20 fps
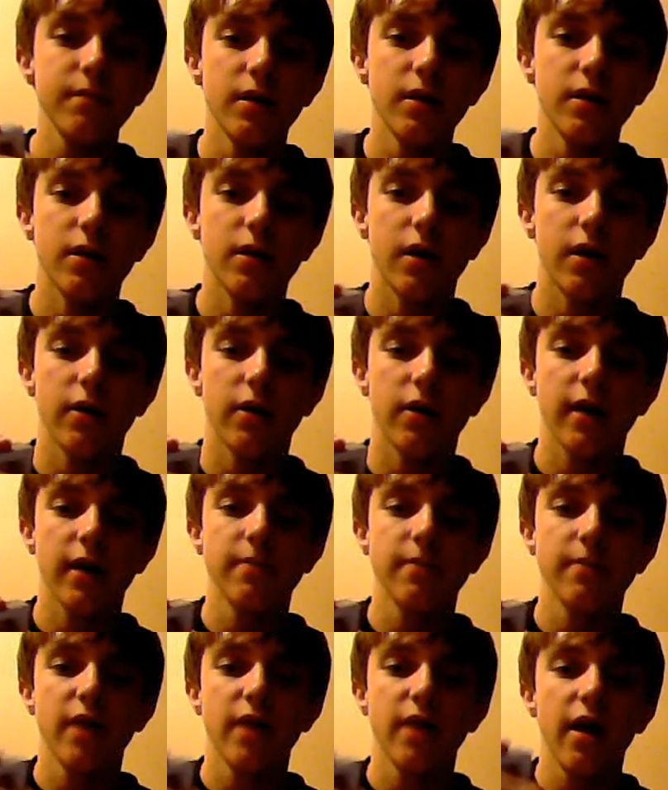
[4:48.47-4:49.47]
Okay?
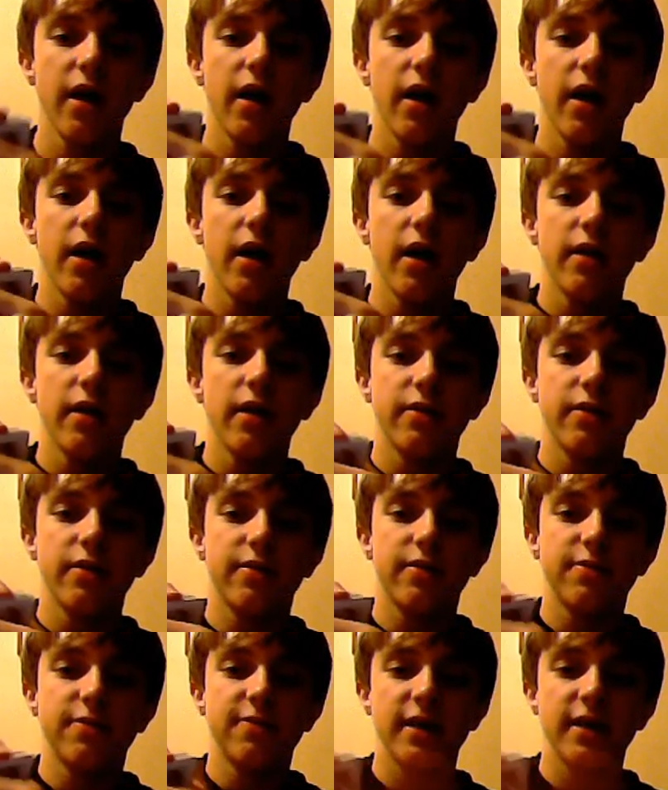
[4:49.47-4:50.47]

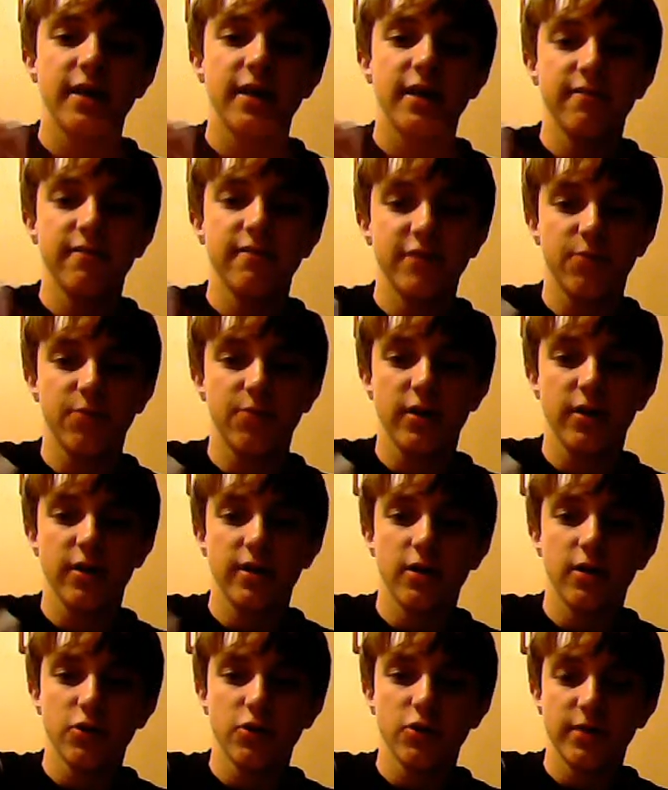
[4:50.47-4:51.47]
Then, for springing the
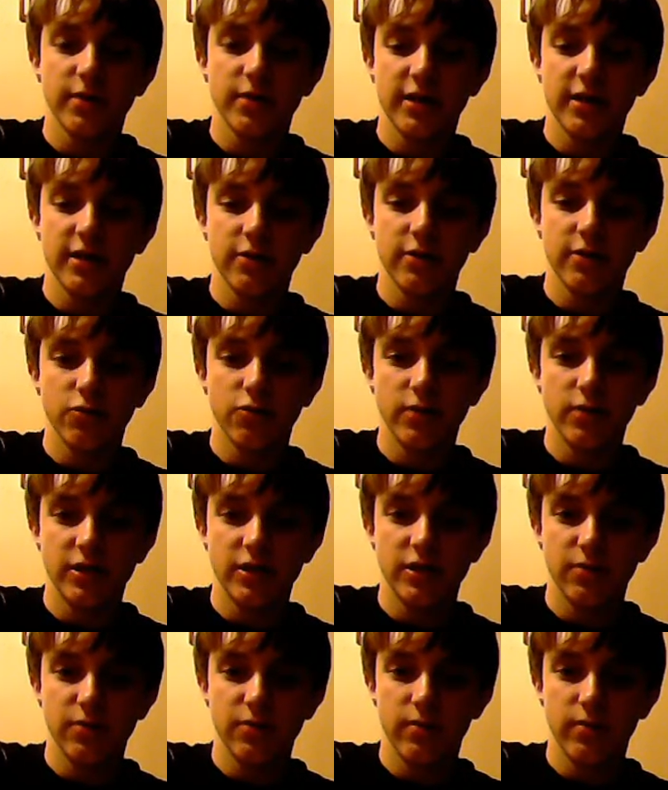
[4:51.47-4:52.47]
card, you're basically going to
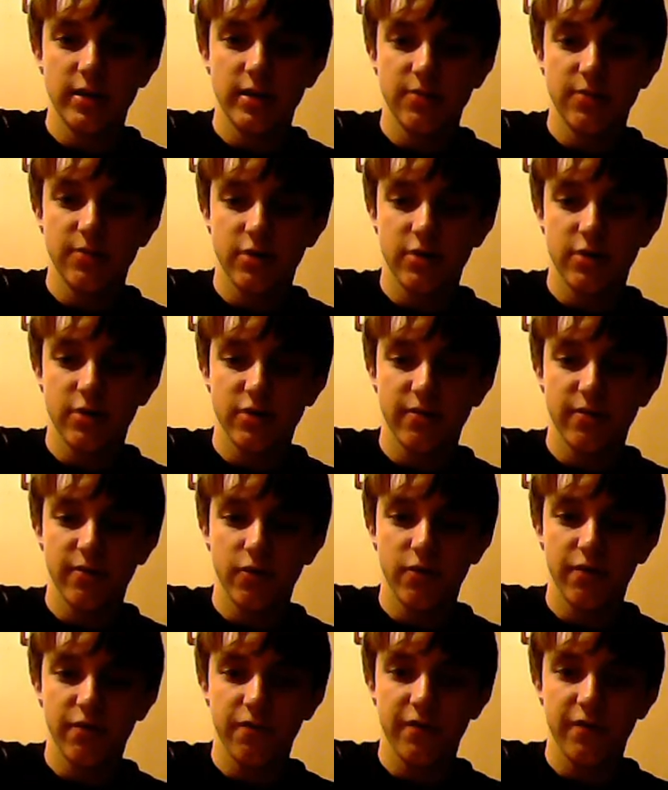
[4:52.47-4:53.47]
release pressure from your
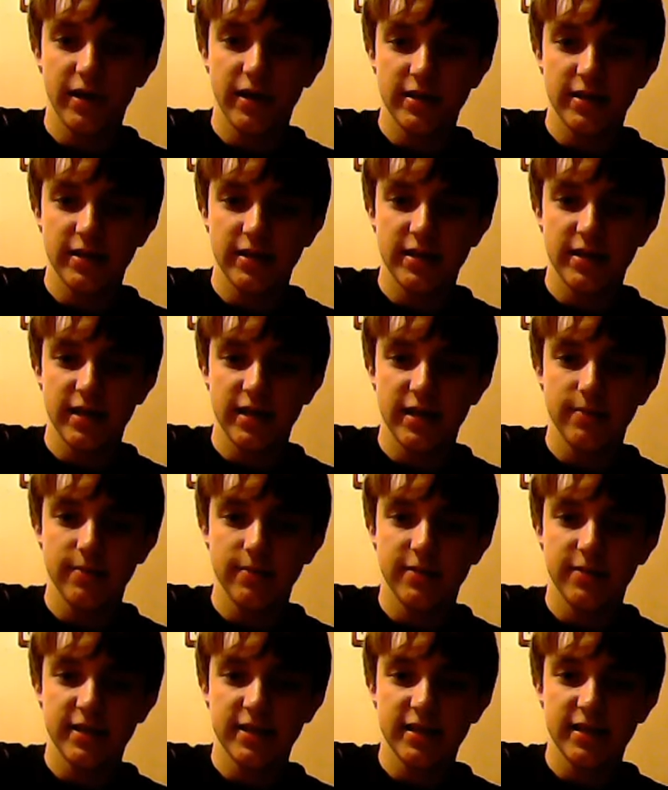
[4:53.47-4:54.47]
fingertips,
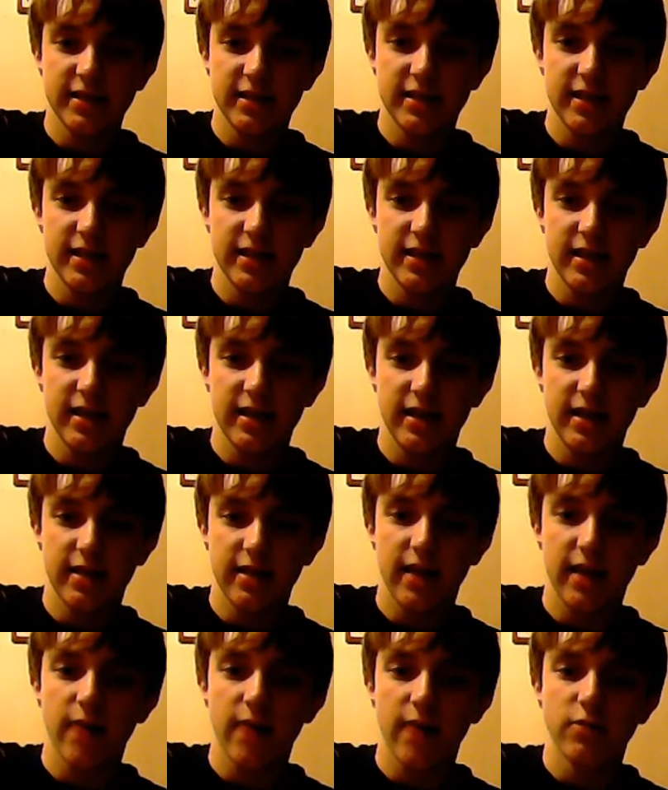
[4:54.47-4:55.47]
like that,
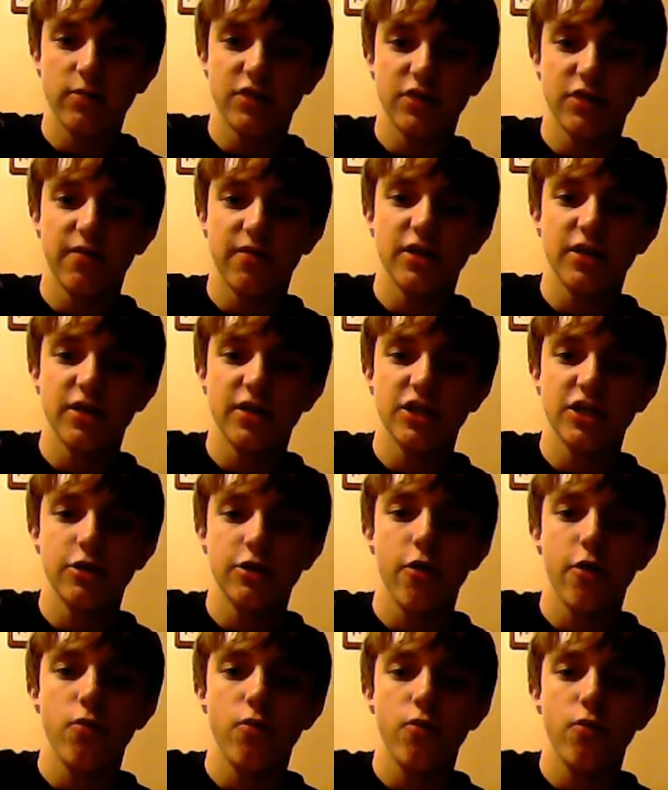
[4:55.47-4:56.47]
which is very slow,
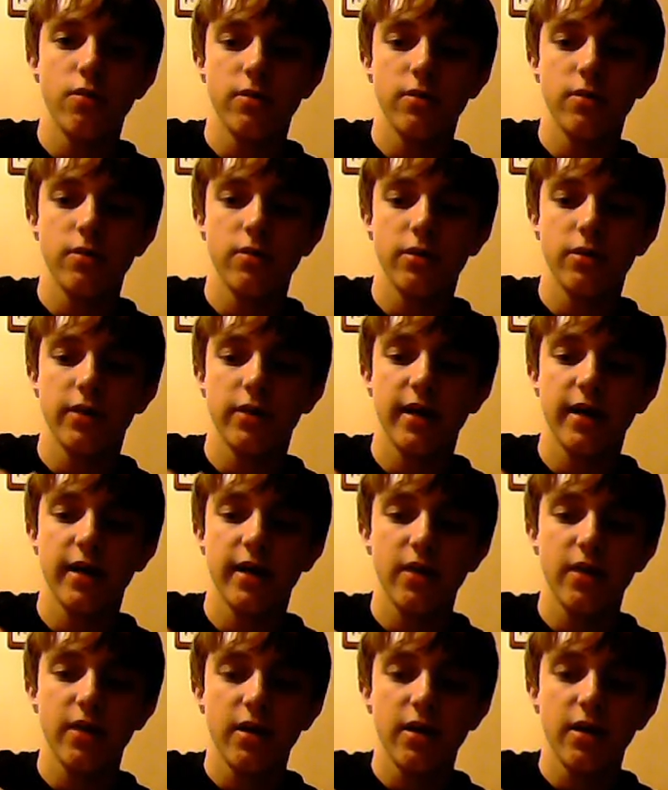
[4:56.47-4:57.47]
okay?
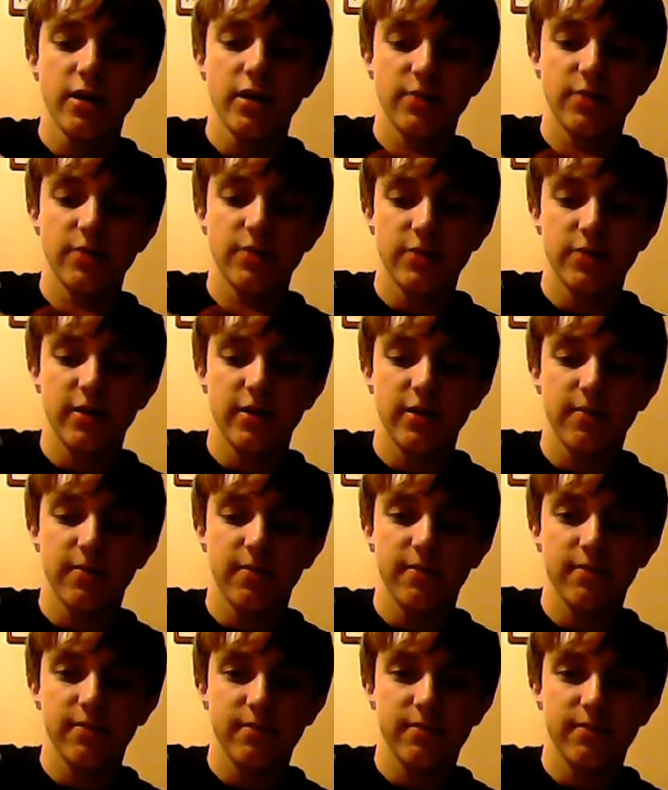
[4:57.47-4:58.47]
It's meant to be done
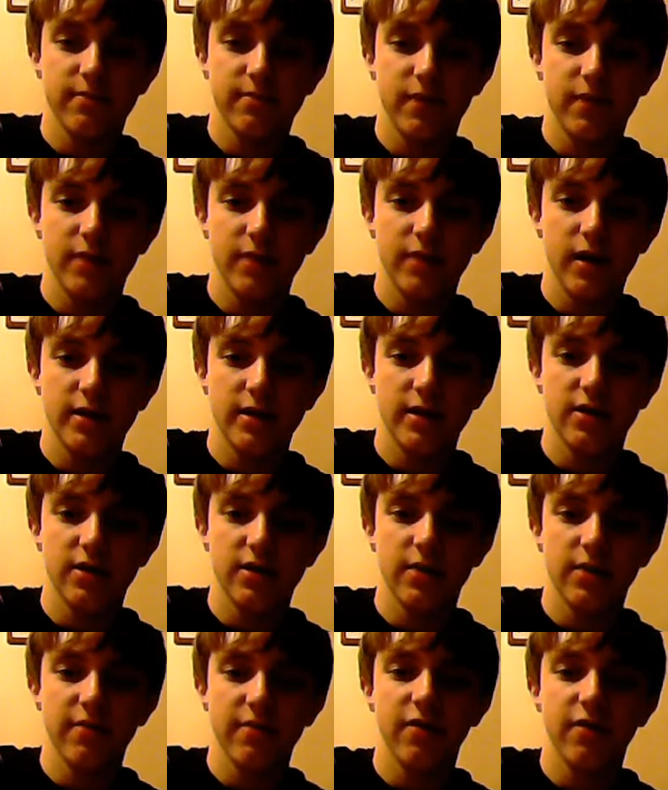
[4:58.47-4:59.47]
a tiny
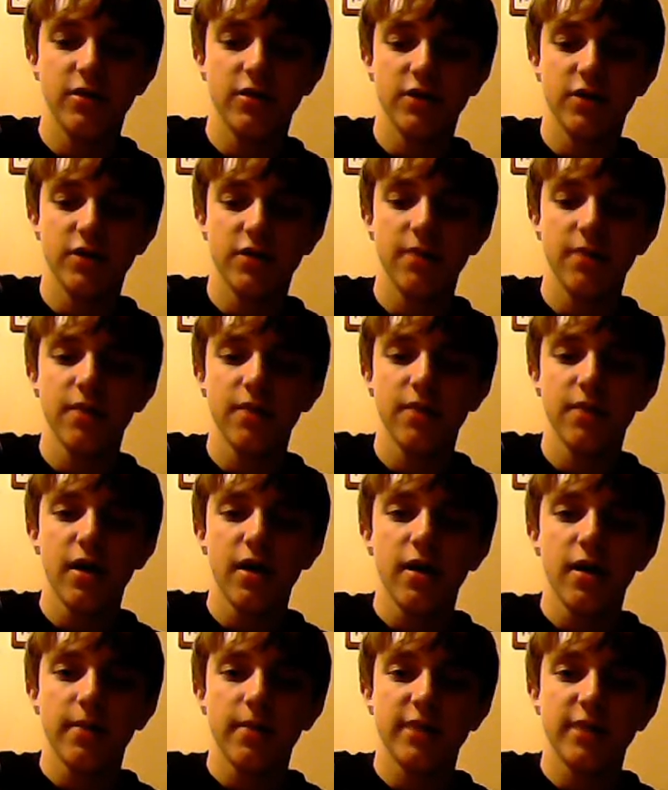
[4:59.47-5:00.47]
bit faster.
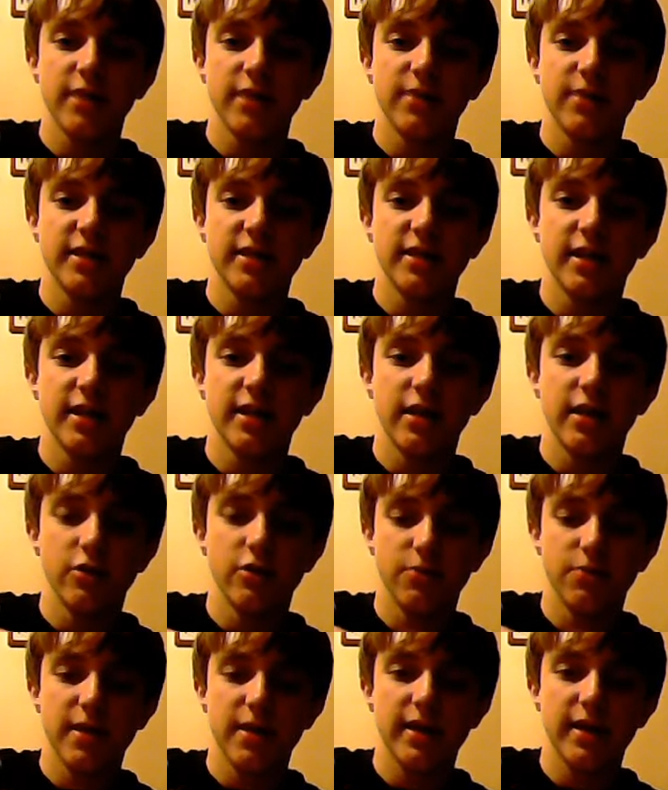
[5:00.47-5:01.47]
But that's basically it. You're just
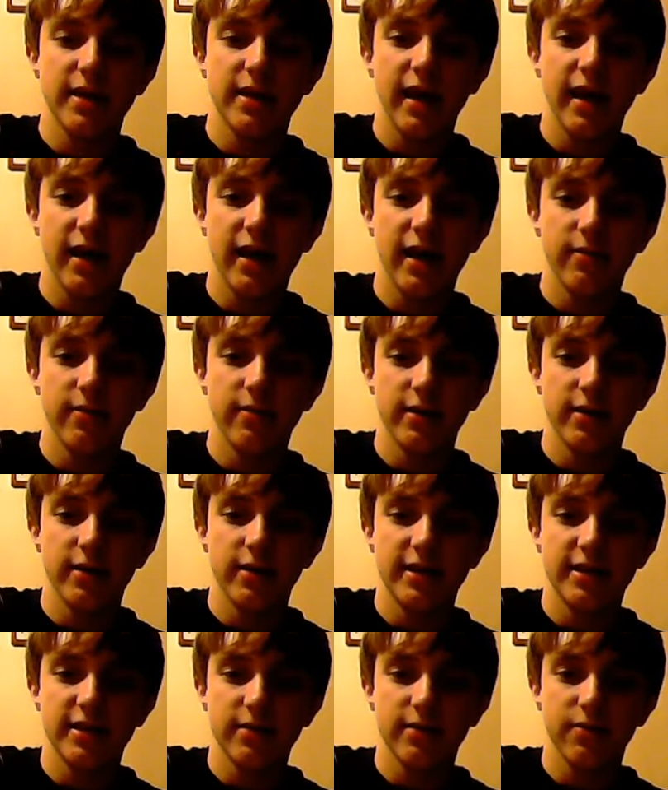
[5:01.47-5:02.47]
bending it and
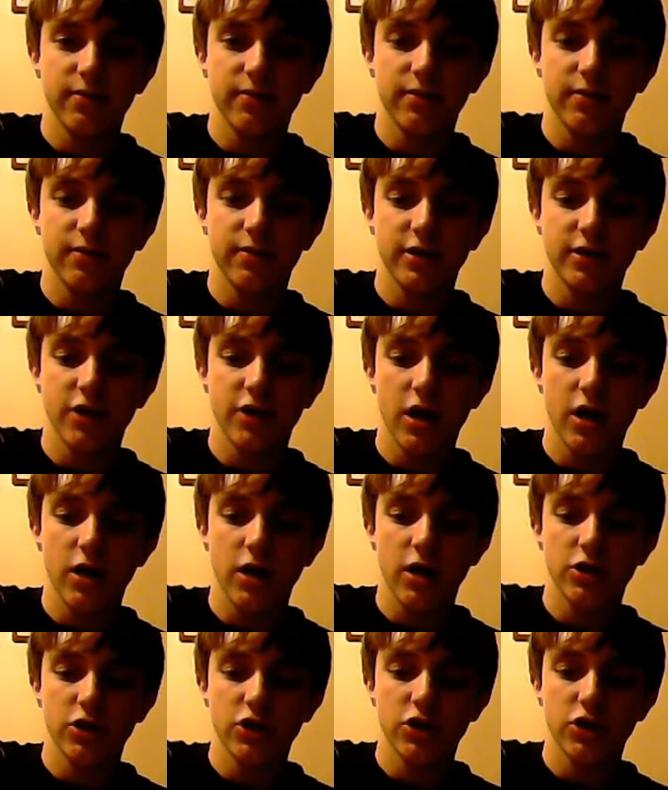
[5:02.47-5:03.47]
releasing pressure
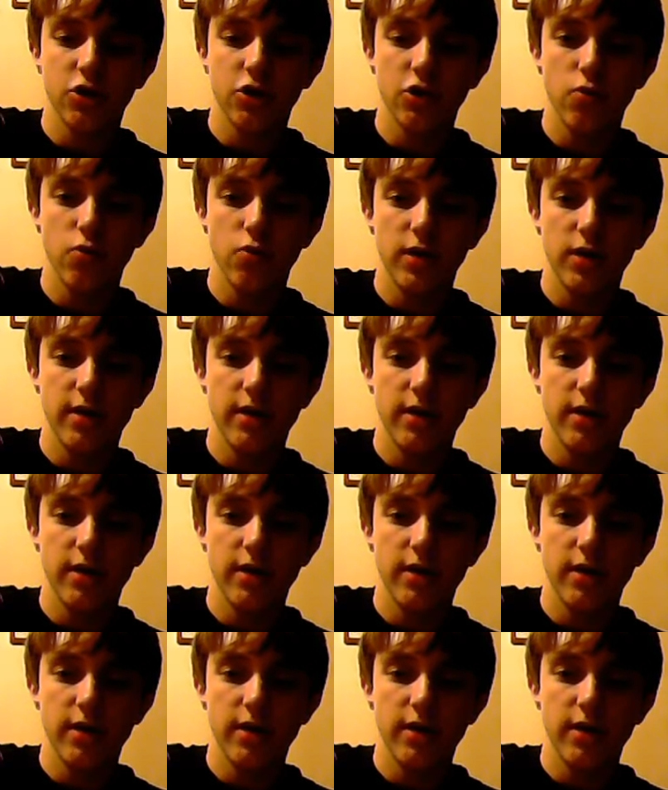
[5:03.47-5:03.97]
slowly.